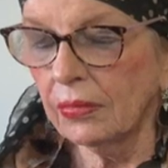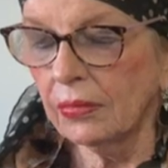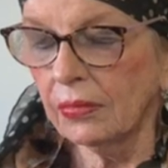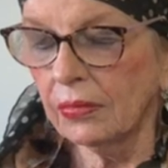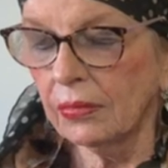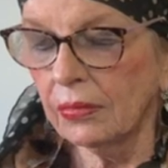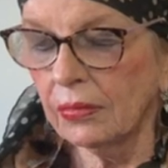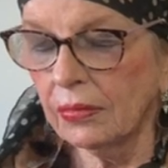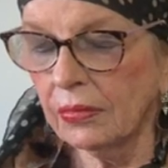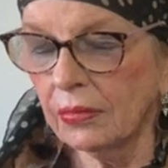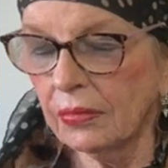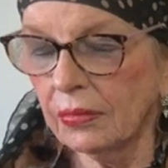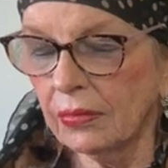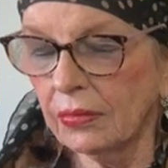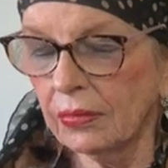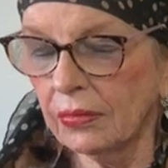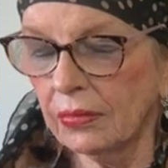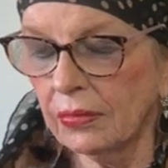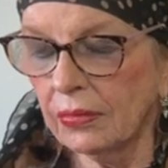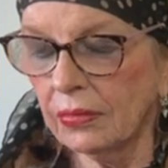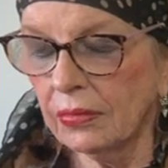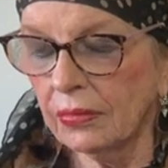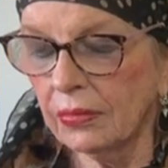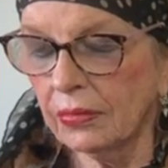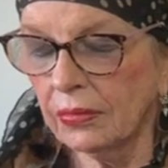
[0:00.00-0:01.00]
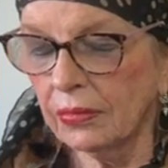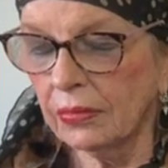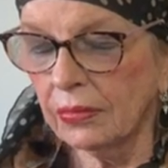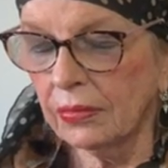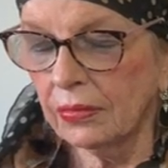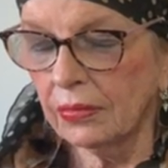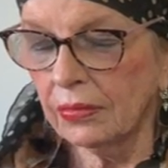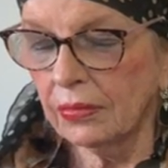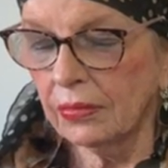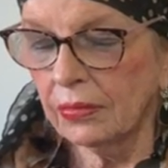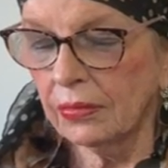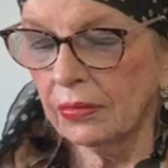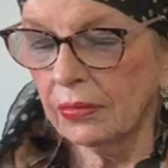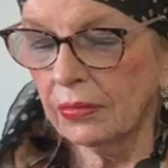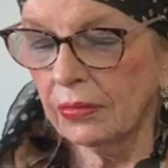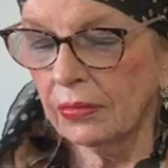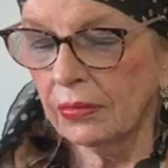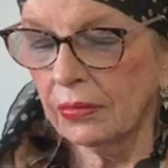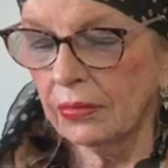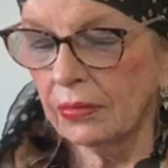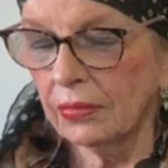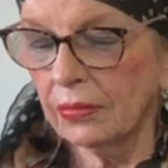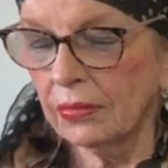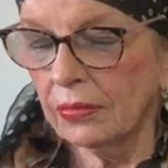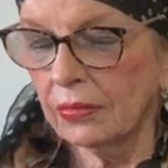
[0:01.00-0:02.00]

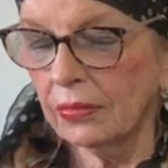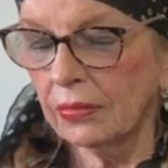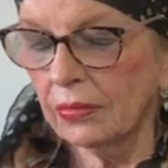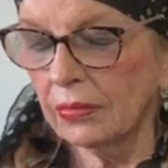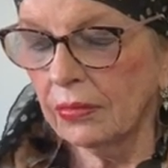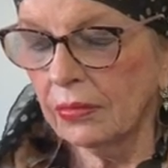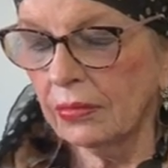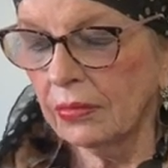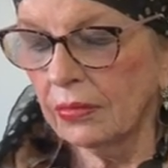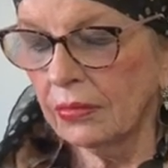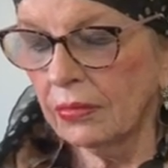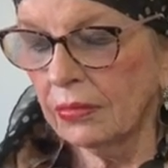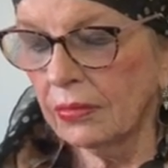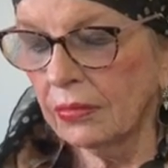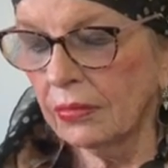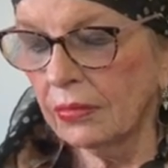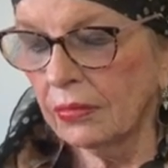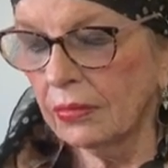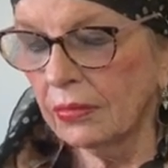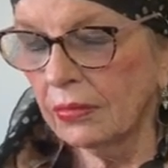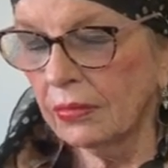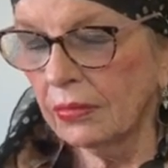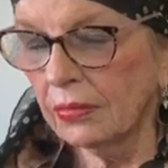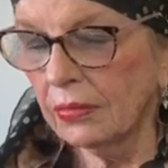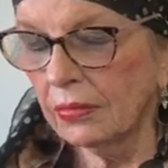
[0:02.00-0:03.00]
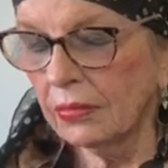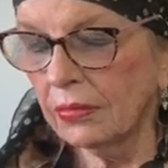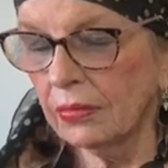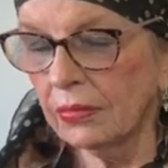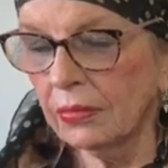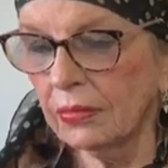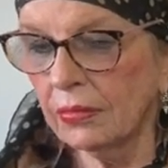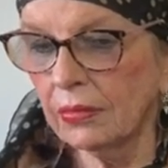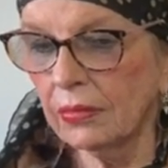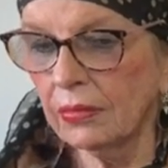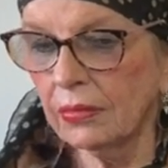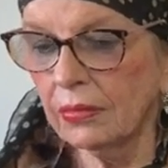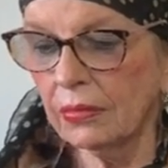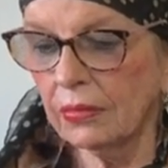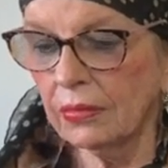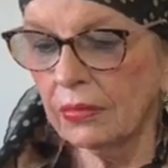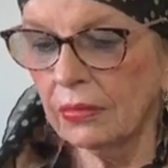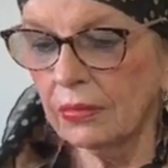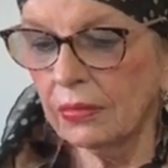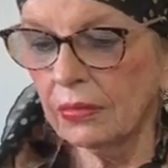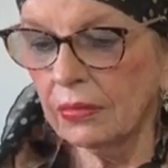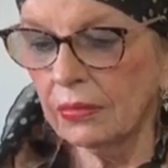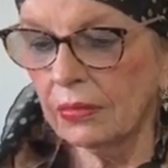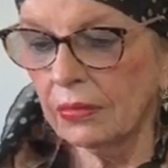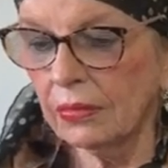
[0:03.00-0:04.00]

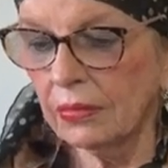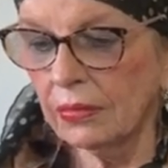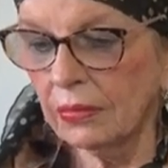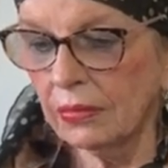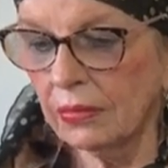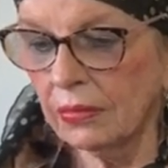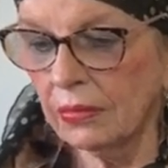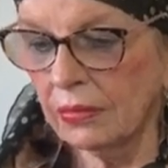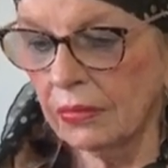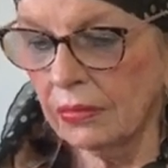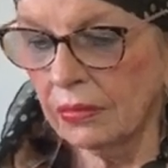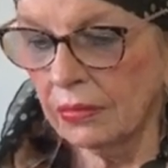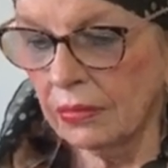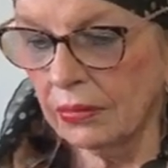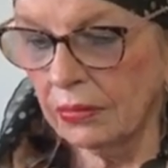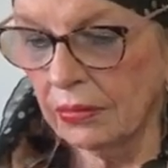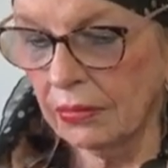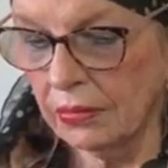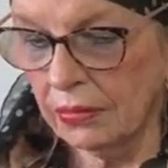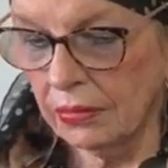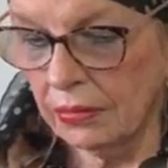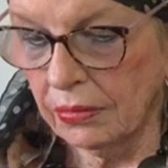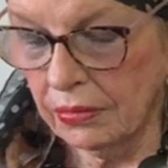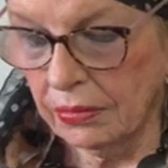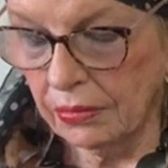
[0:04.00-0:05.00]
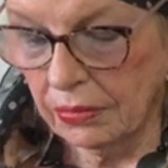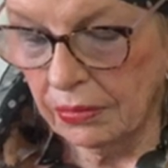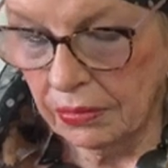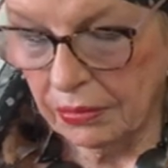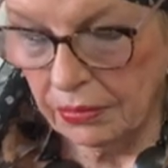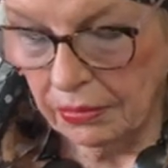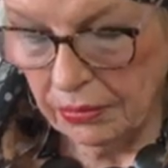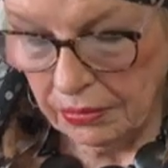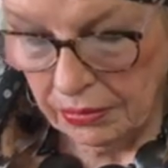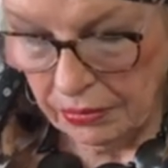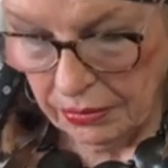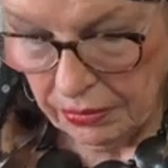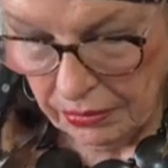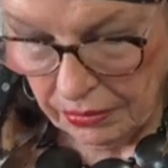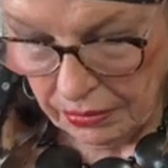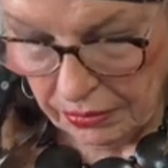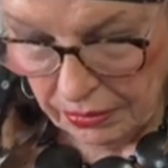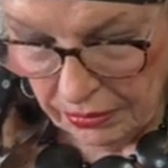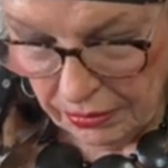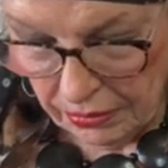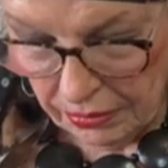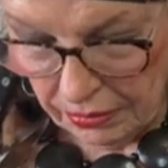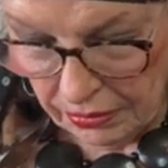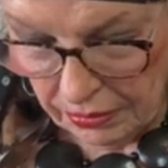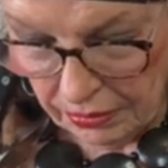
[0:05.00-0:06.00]

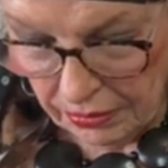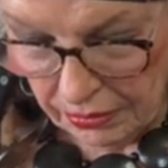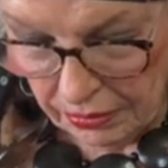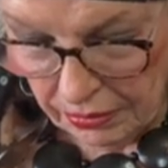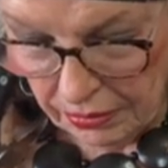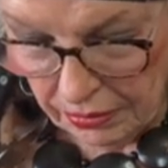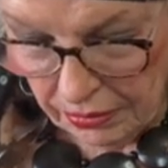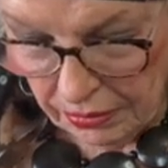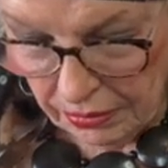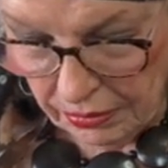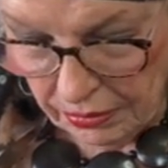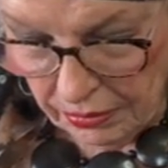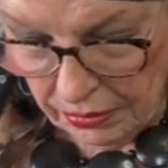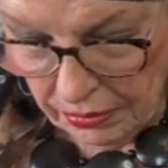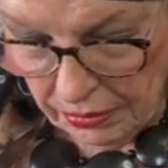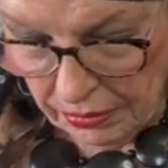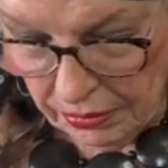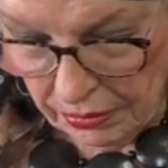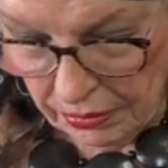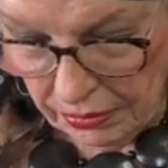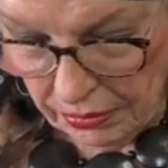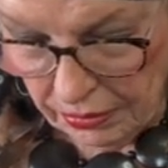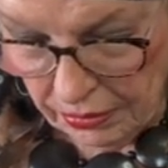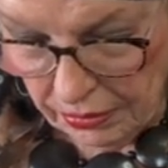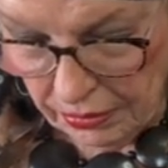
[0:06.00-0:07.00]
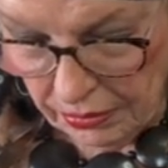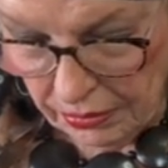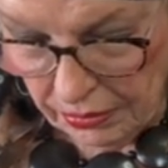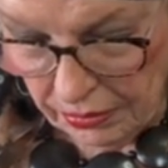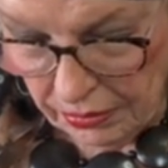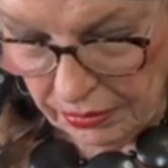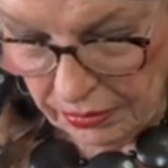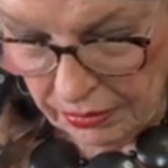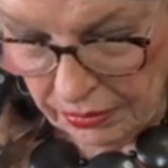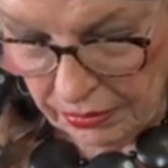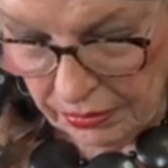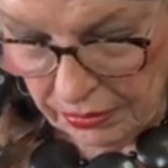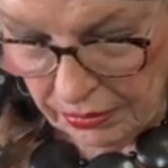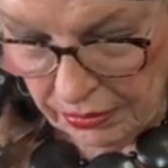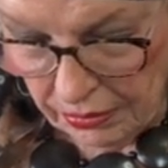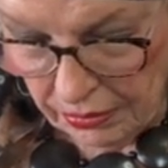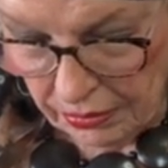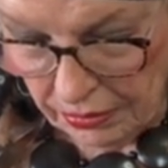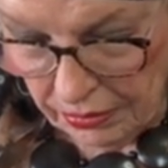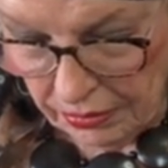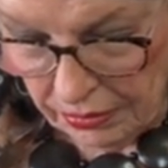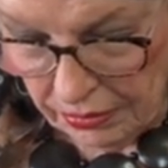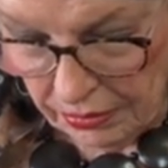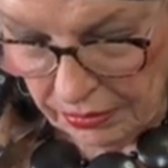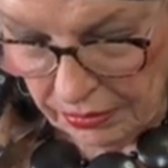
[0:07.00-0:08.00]
[no speech]